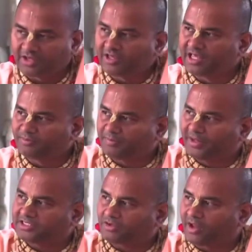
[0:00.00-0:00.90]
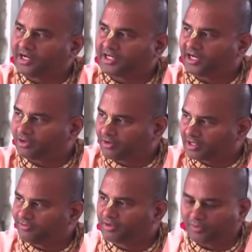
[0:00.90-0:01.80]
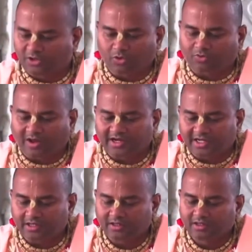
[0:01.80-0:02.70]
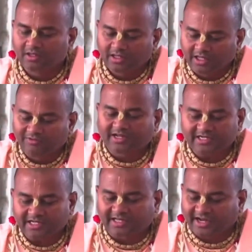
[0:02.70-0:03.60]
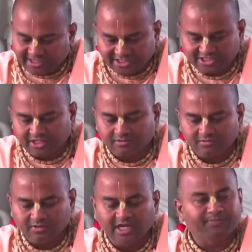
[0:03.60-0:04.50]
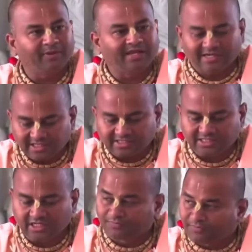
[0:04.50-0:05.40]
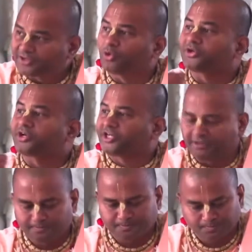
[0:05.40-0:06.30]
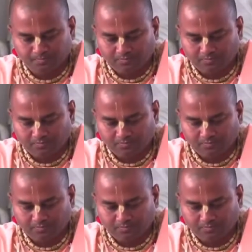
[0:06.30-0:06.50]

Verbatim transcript: you are giving him the best quality and you are giving me low quality, he will get a greater sin. Let me get that sin if I don't return.